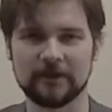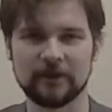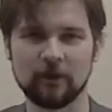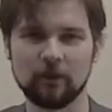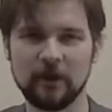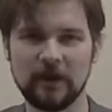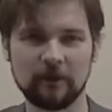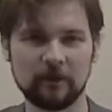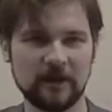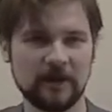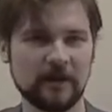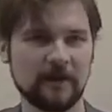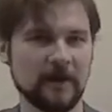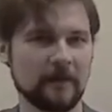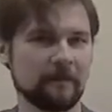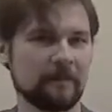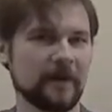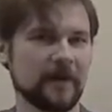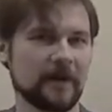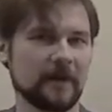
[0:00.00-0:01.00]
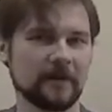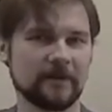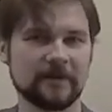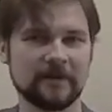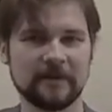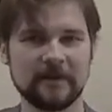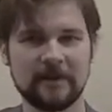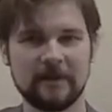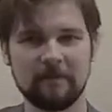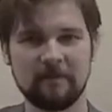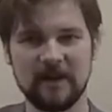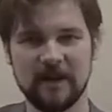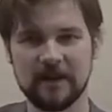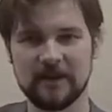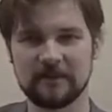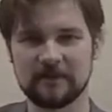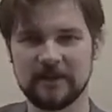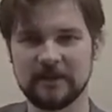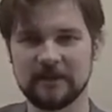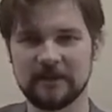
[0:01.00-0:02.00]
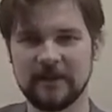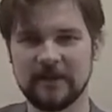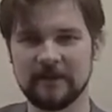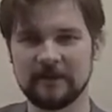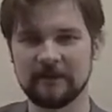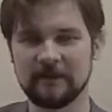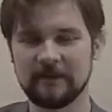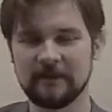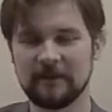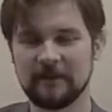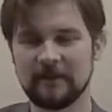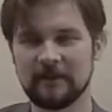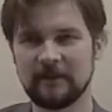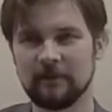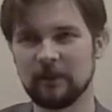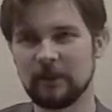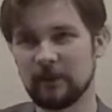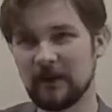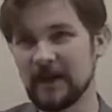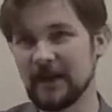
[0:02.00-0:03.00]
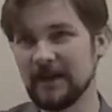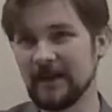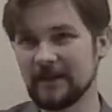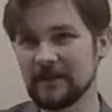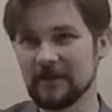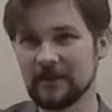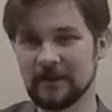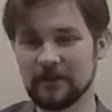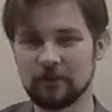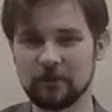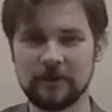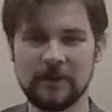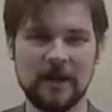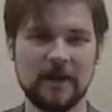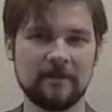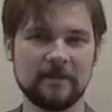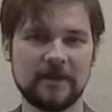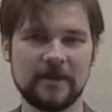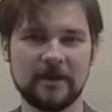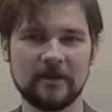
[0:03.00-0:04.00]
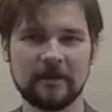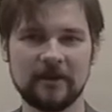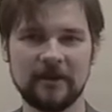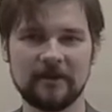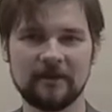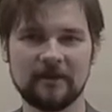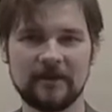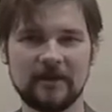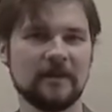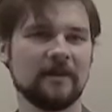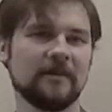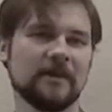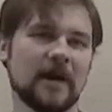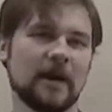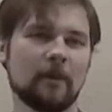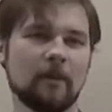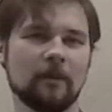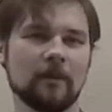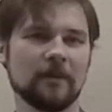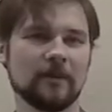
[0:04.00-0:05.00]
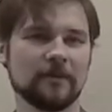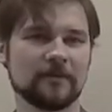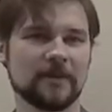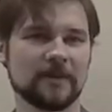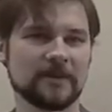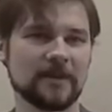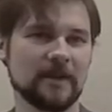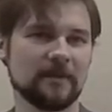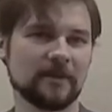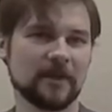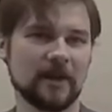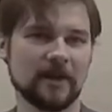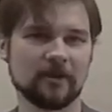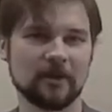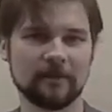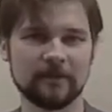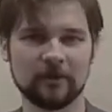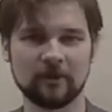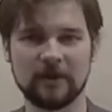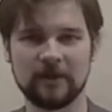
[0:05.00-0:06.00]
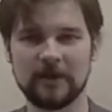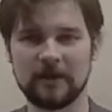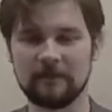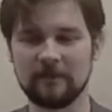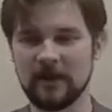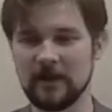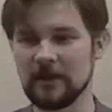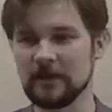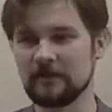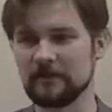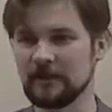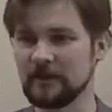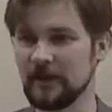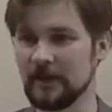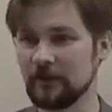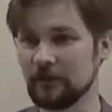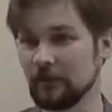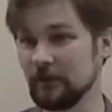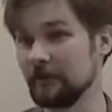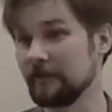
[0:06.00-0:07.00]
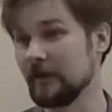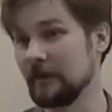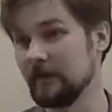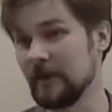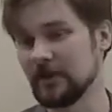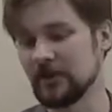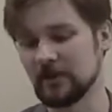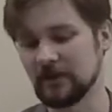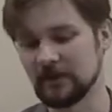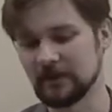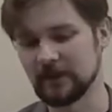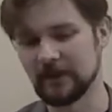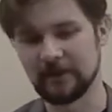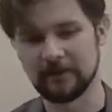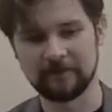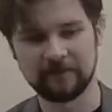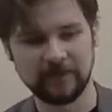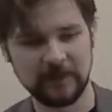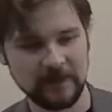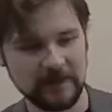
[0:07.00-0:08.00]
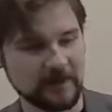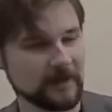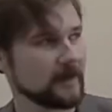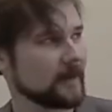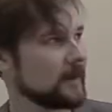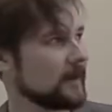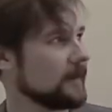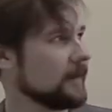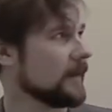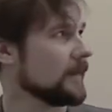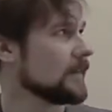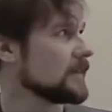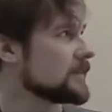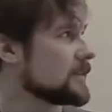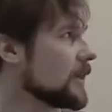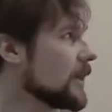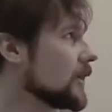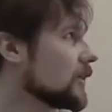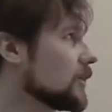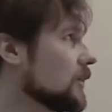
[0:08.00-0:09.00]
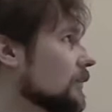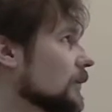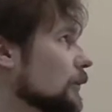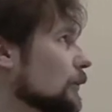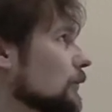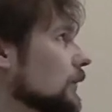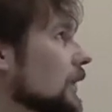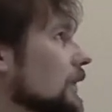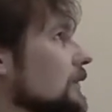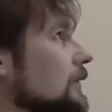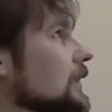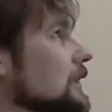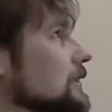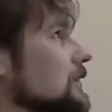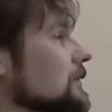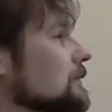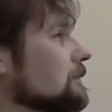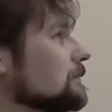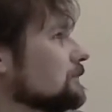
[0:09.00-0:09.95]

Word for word: So when we compared mechanism design, when we connected it to game theory, now we'll use the same diagram to connect mechanism design to information design. And this diagram looked like this.